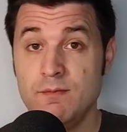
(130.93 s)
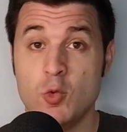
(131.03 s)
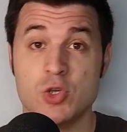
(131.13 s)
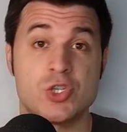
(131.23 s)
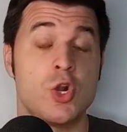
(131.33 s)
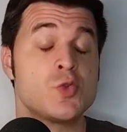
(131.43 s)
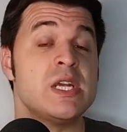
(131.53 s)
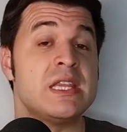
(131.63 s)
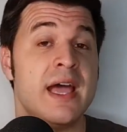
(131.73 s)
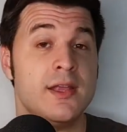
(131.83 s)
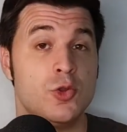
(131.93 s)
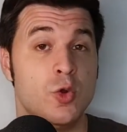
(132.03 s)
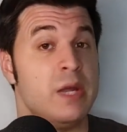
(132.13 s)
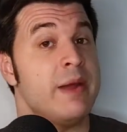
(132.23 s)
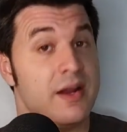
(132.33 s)
was closely tied to
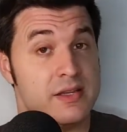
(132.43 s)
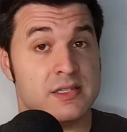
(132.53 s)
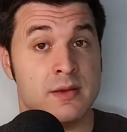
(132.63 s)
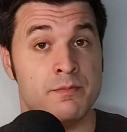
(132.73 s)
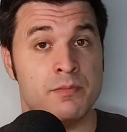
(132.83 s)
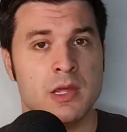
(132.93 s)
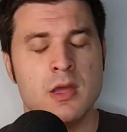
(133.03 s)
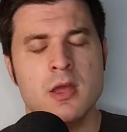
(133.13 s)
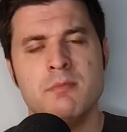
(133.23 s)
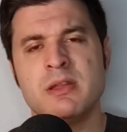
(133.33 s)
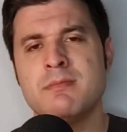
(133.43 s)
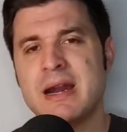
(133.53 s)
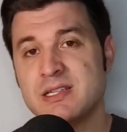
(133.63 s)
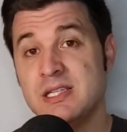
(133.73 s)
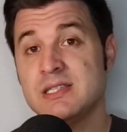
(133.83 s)
liberalism, but
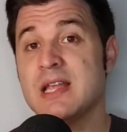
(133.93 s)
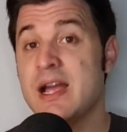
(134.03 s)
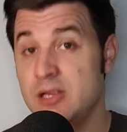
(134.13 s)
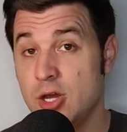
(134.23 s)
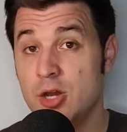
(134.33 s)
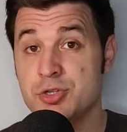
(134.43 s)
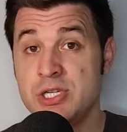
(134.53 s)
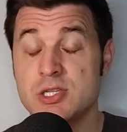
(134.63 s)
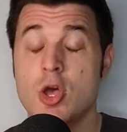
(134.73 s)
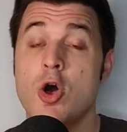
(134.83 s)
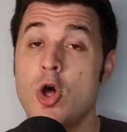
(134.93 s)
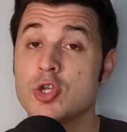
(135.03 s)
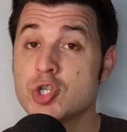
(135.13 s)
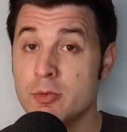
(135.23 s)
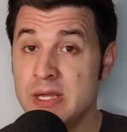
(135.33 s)
Marxist ideologies
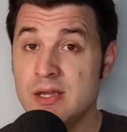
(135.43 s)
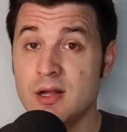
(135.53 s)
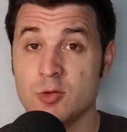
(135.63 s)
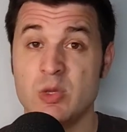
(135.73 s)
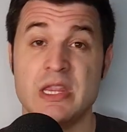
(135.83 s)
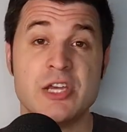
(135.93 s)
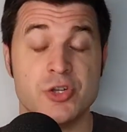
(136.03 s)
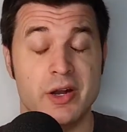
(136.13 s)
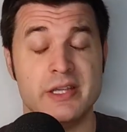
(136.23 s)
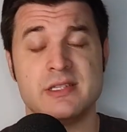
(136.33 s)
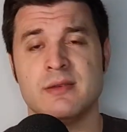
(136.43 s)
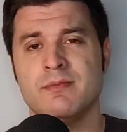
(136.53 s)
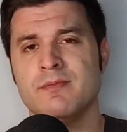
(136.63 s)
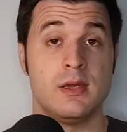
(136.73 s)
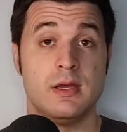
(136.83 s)
also mingled with nationalism.
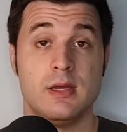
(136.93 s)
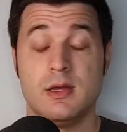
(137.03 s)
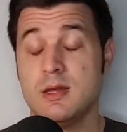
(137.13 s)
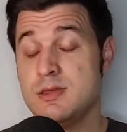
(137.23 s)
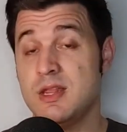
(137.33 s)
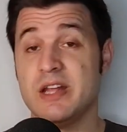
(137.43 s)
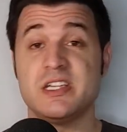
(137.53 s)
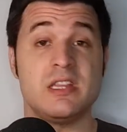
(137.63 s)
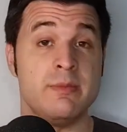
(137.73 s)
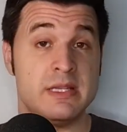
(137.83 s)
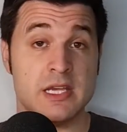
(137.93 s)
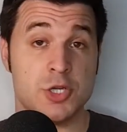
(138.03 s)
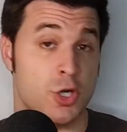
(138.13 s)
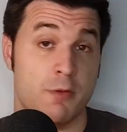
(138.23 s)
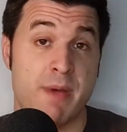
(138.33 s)
The legitimization
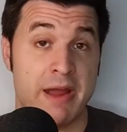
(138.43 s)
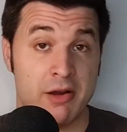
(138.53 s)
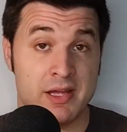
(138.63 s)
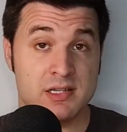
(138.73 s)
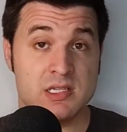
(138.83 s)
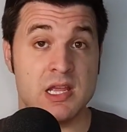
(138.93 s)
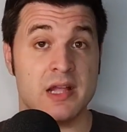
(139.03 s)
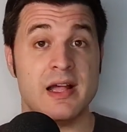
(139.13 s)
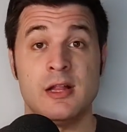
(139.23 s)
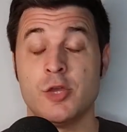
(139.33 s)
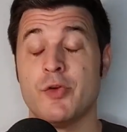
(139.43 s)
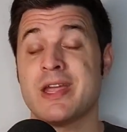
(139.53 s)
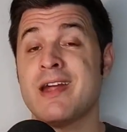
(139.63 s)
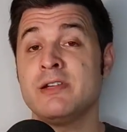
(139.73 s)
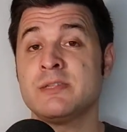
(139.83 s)
of violence, the cult of a
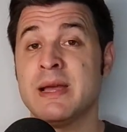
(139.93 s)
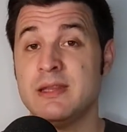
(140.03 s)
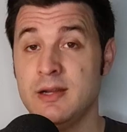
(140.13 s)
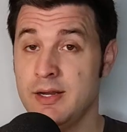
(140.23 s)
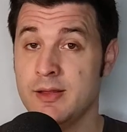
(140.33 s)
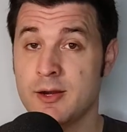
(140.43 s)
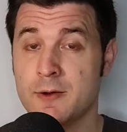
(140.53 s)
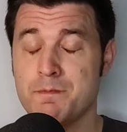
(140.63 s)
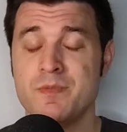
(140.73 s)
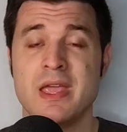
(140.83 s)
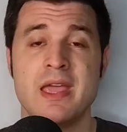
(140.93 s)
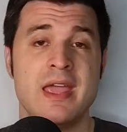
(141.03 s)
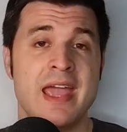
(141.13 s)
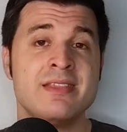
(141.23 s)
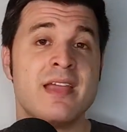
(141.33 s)
charismatic leader,
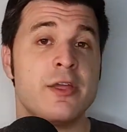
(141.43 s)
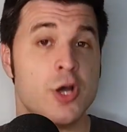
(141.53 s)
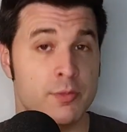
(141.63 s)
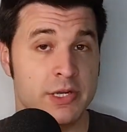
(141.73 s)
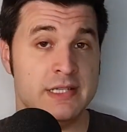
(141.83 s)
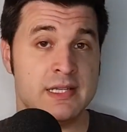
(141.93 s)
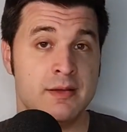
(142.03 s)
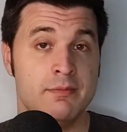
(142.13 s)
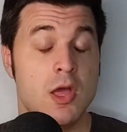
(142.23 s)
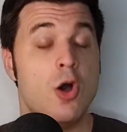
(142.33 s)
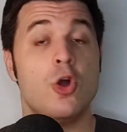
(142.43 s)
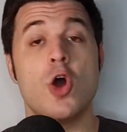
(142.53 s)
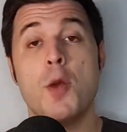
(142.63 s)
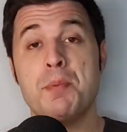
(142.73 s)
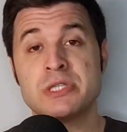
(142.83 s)
anti-communism, or
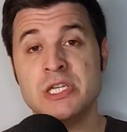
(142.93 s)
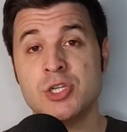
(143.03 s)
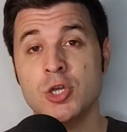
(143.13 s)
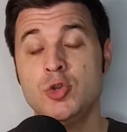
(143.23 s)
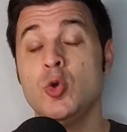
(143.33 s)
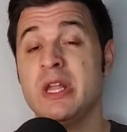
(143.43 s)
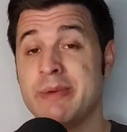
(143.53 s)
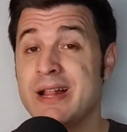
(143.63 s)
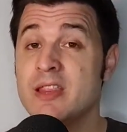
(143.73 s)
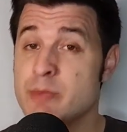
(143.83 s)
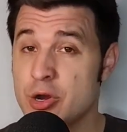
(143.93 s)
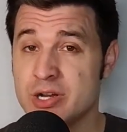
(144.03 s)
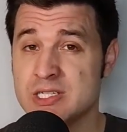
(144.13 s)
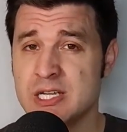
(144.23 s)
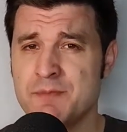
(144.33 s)
opposition to liberal
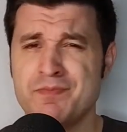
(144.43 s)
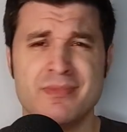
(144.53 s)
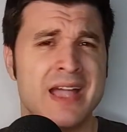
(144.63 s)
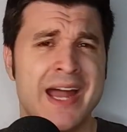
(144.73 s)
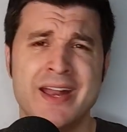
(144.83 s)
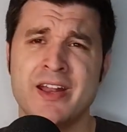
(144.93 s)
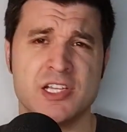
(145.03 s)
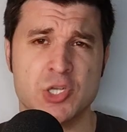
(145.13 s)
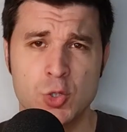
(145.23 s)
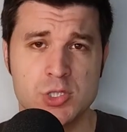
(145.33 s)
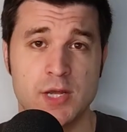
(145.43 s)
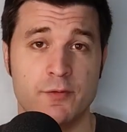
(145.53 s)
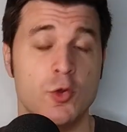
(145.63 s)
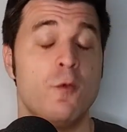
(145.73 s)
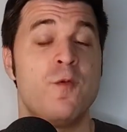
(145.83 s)
democracy aren't exclusive
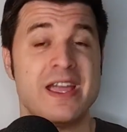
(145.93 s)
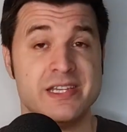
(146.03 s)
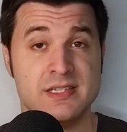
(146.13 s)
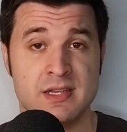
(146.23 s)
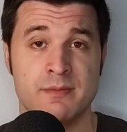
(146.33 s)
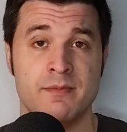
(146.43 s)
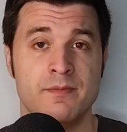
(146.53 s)
to fascism.